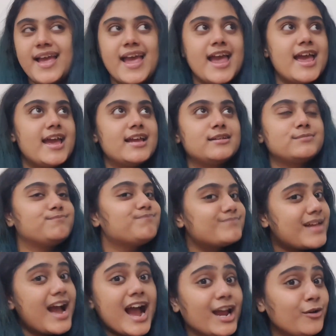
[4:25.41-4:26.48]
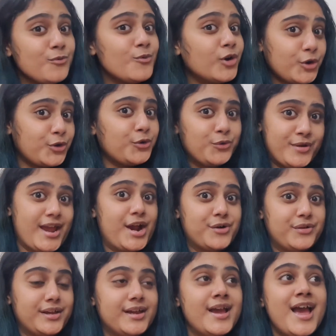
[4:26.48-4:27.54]
And I don't want you to
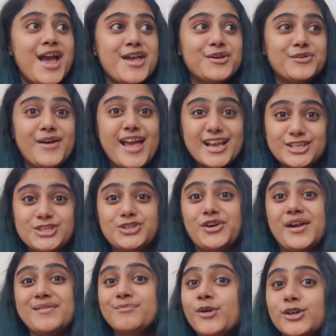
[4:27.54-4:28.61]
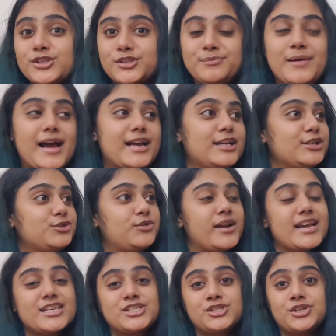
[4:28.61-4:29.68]
carry, extra emotional baggage or
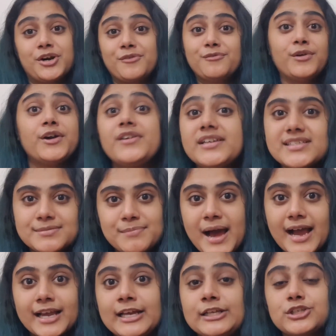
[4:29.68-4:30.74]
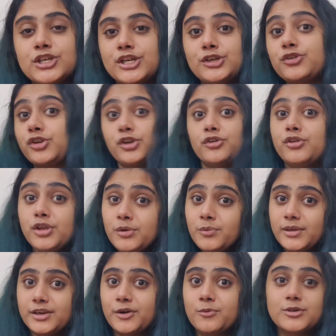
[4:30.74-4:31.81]
extra worries baggage into your new
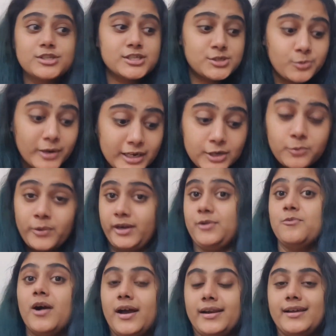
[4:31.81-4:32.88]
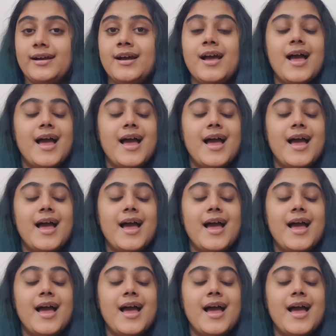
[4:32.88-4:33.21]
year, which is 2021.